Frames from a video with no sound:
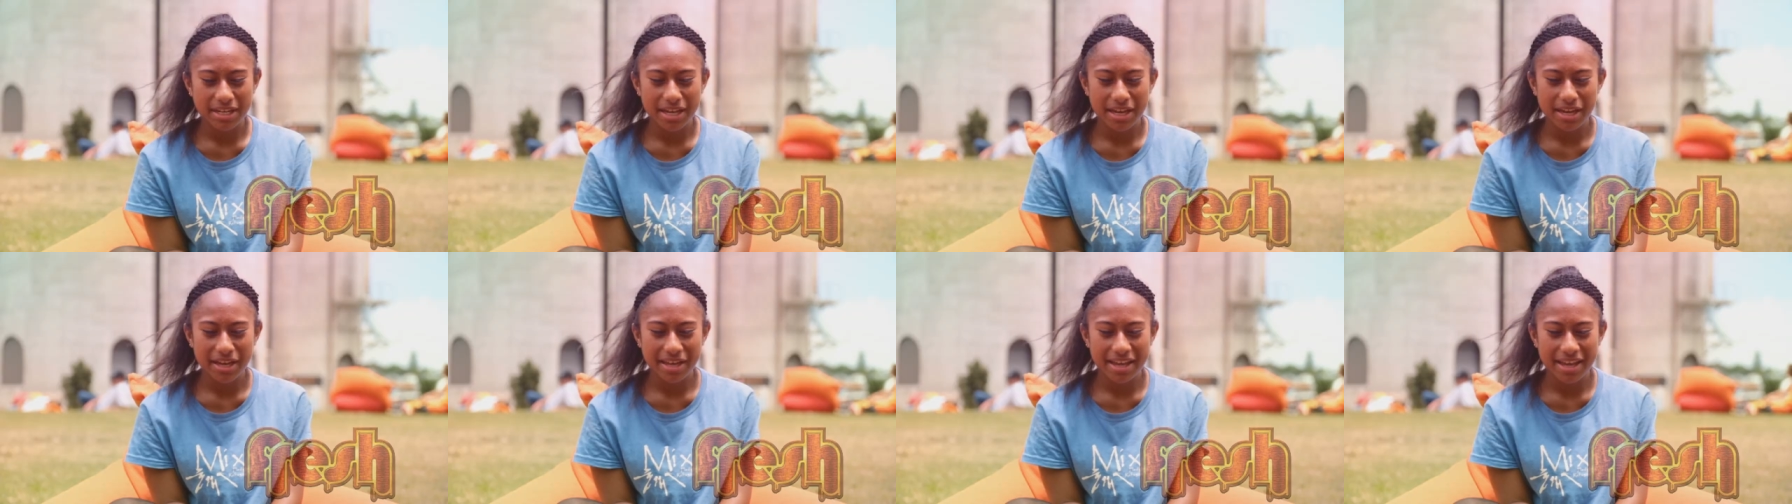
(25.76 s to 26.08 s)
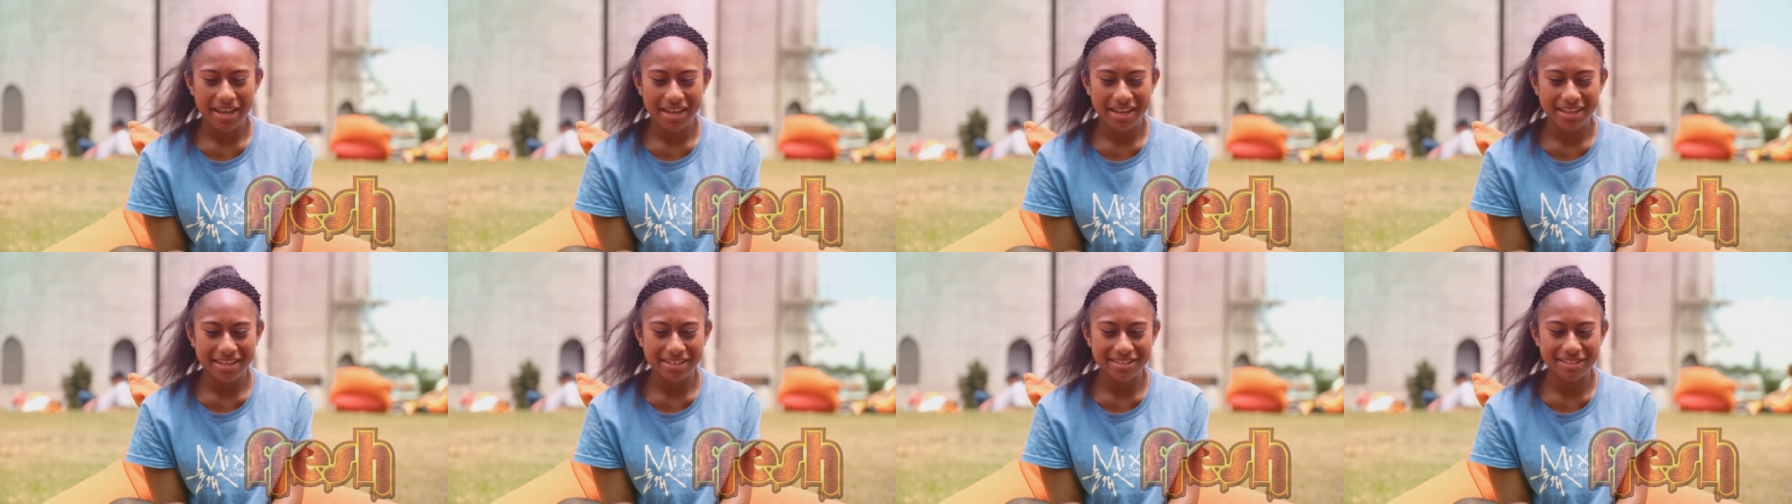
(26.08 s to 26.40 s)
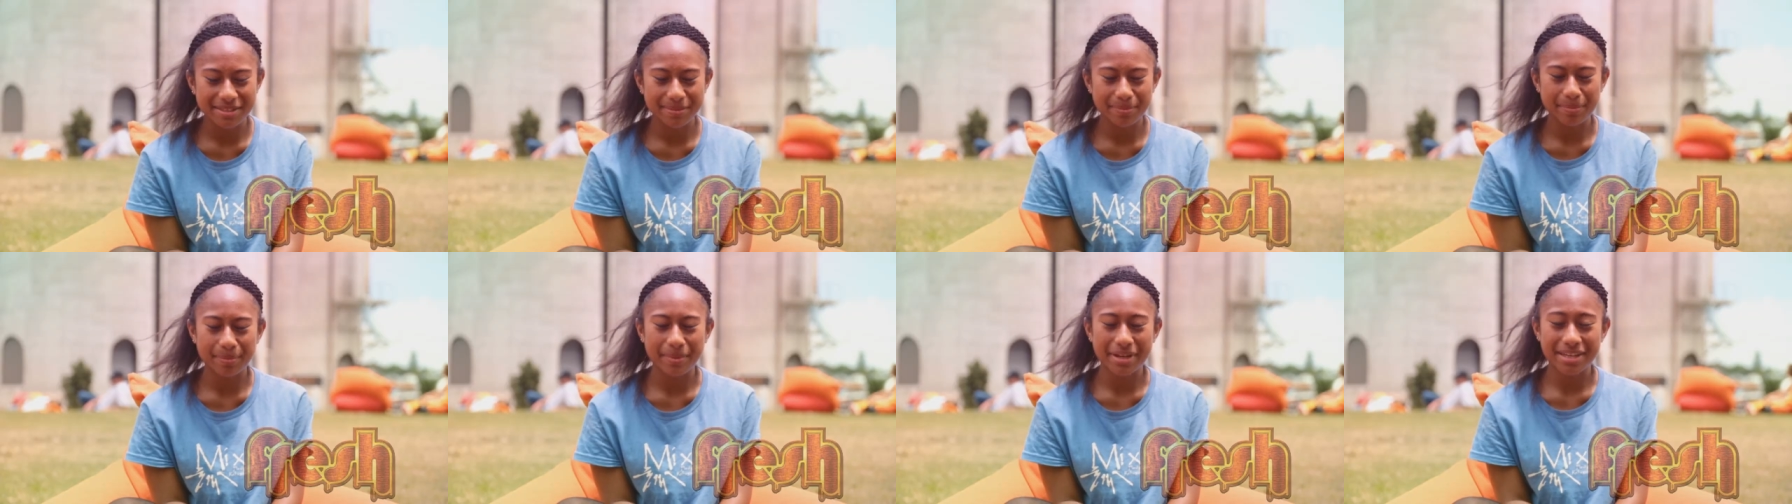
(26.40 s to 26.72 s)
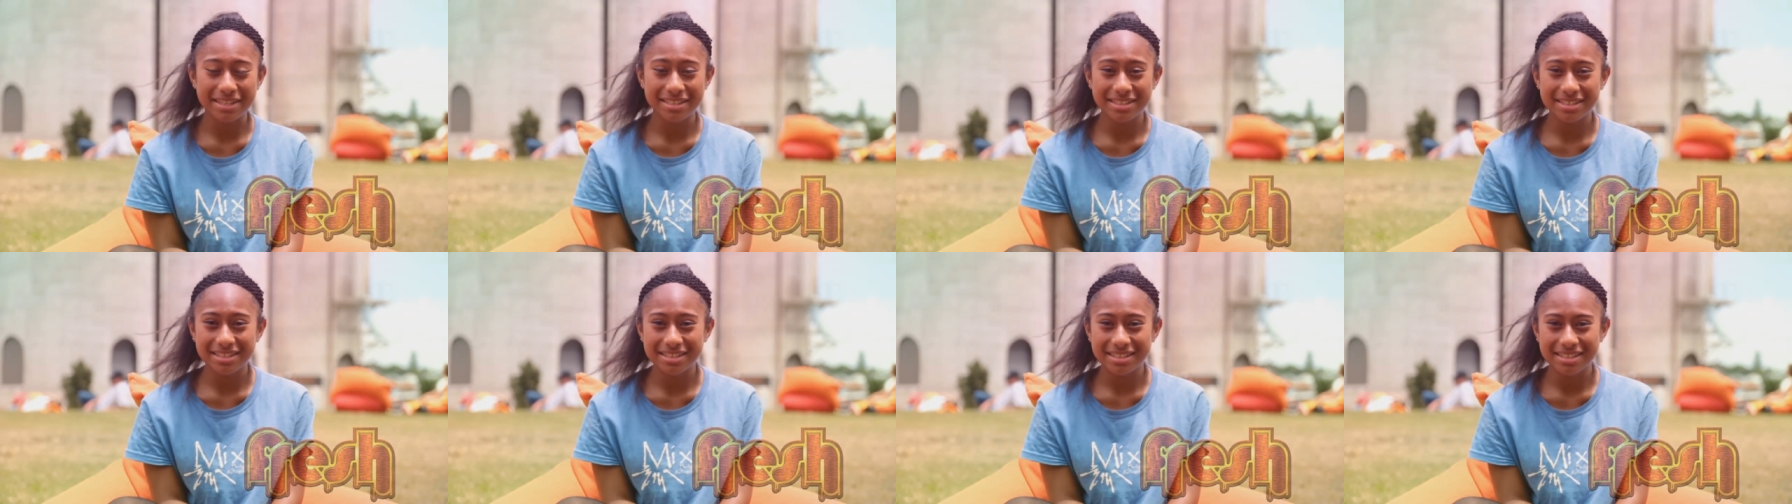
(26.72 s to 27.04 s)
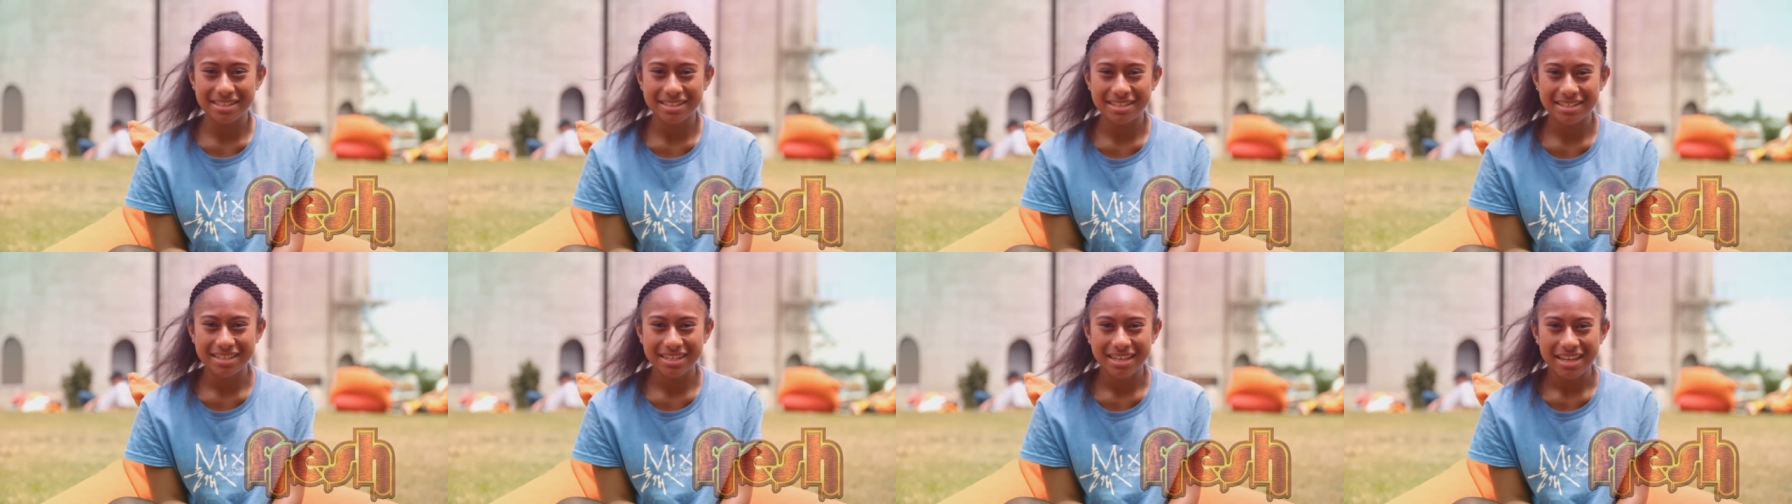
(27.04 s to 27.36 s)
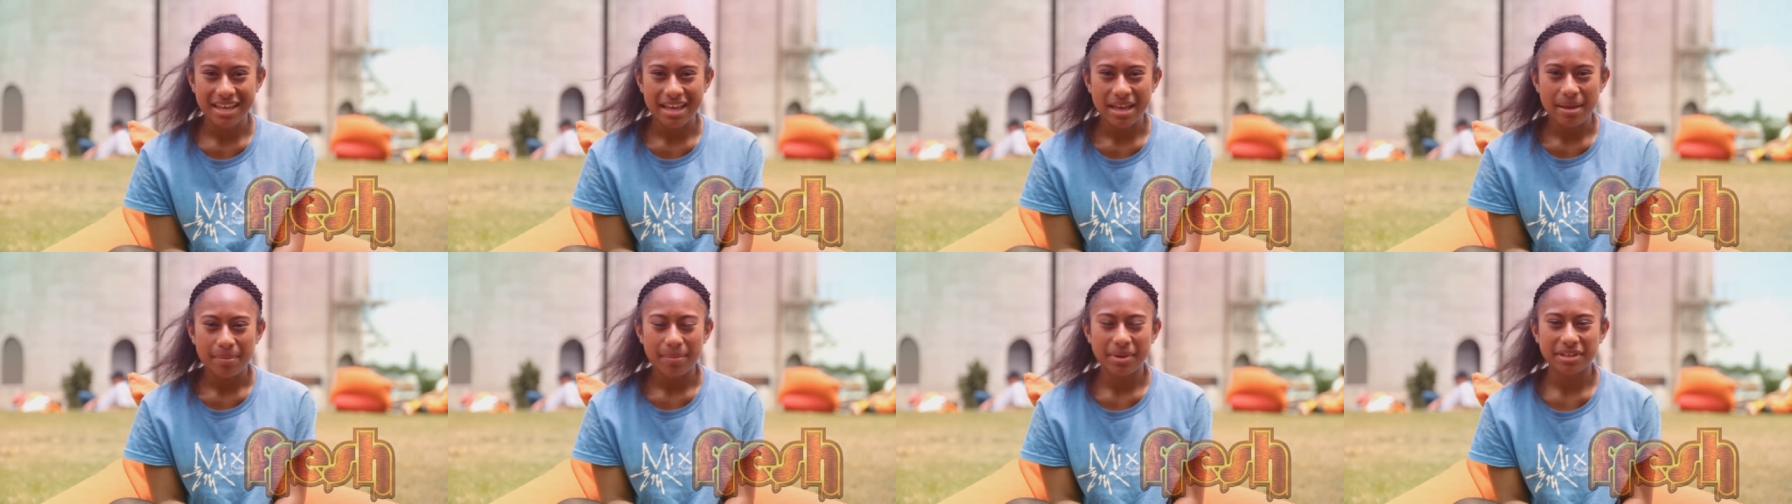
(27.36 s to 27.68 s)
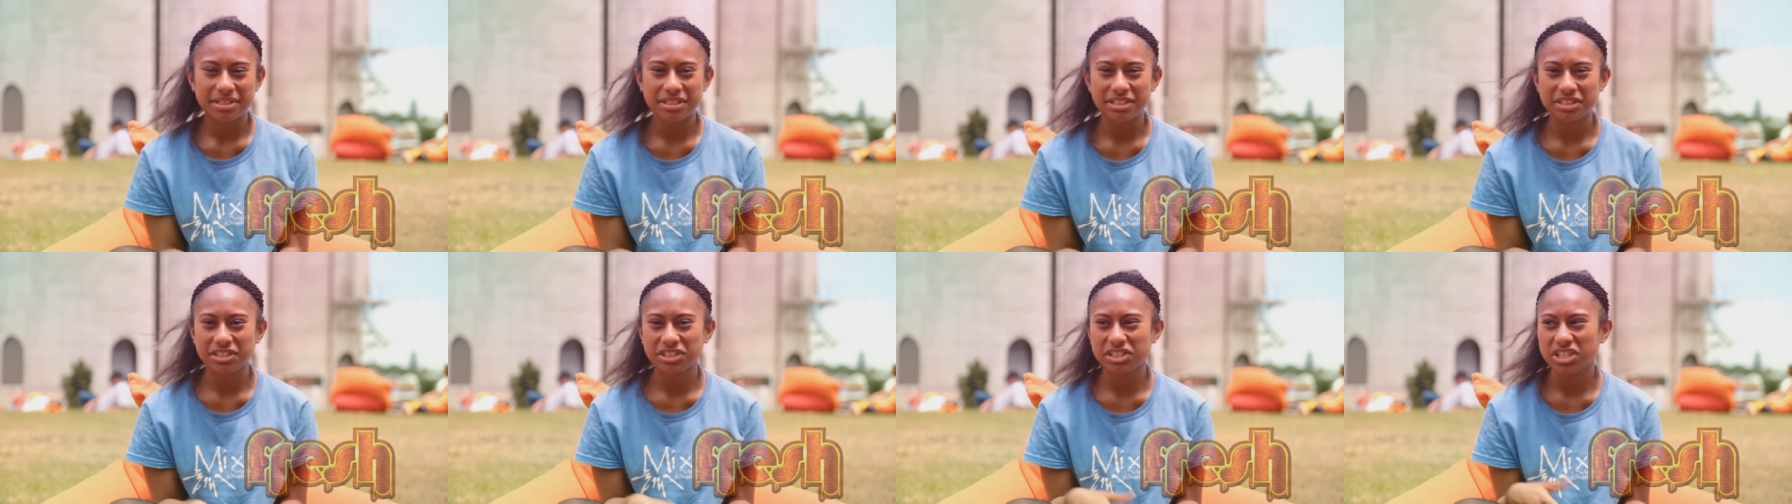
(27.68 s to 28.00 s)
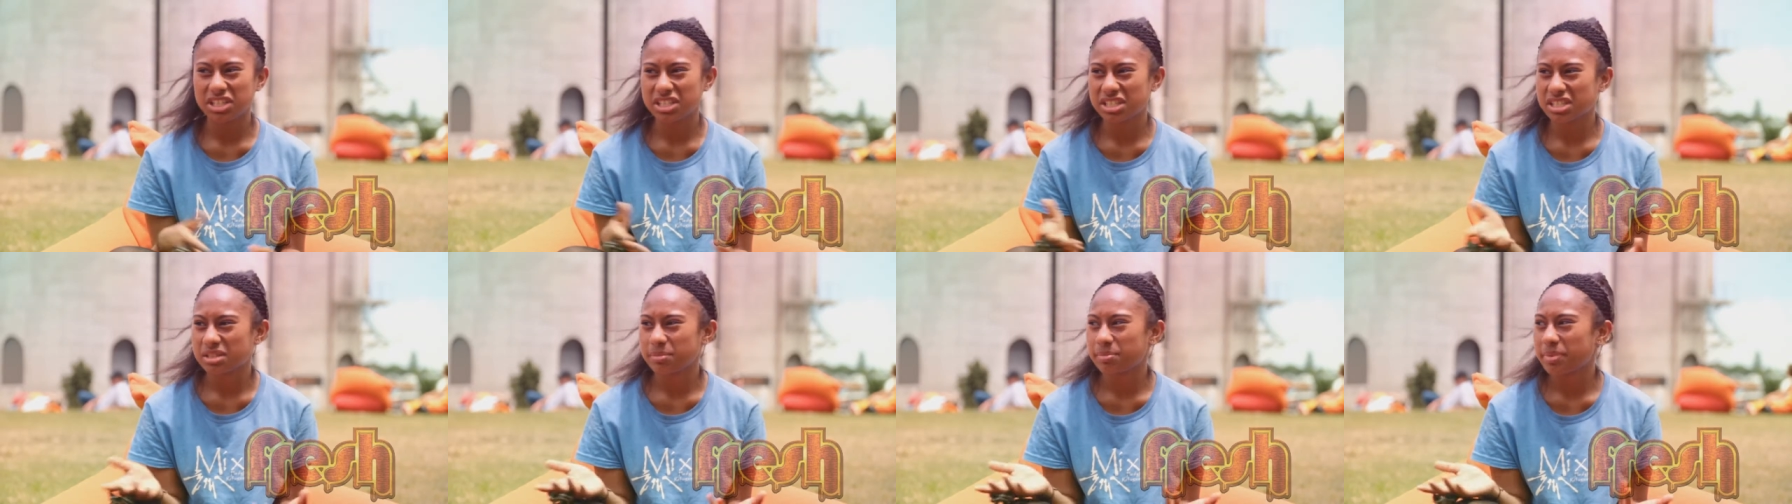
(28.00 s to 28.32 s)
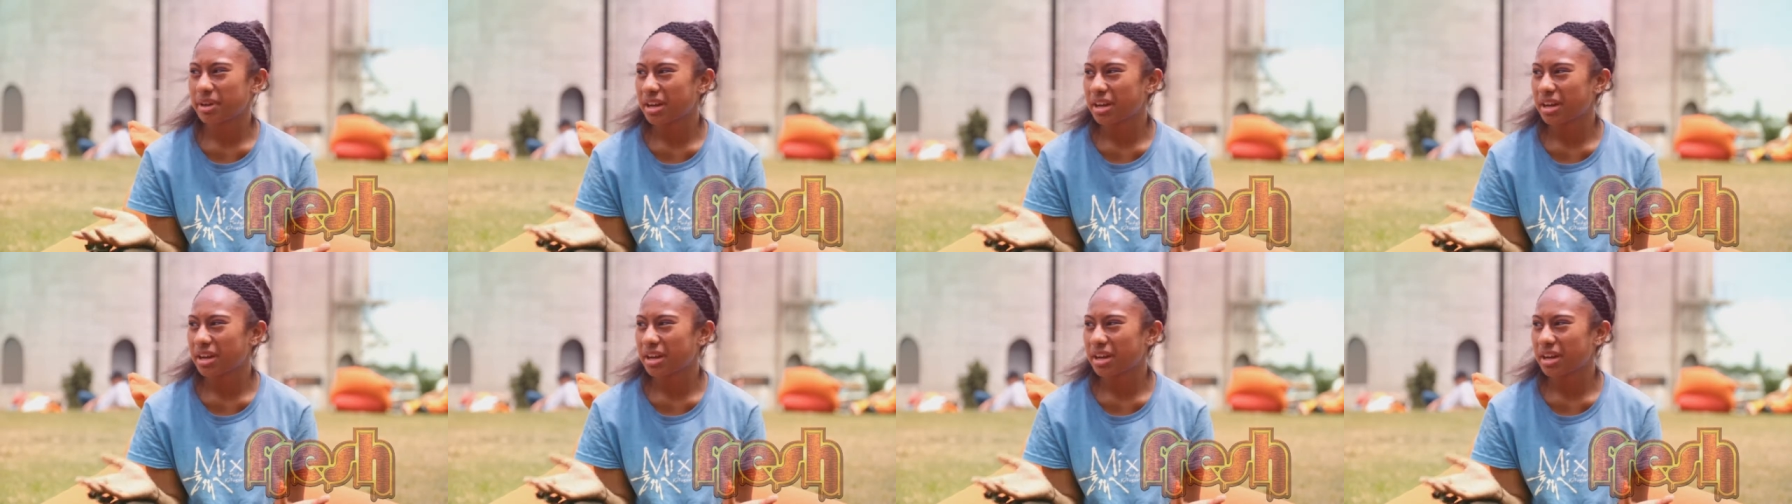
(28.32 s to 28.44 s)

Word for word: Today is Mixit. Mix is just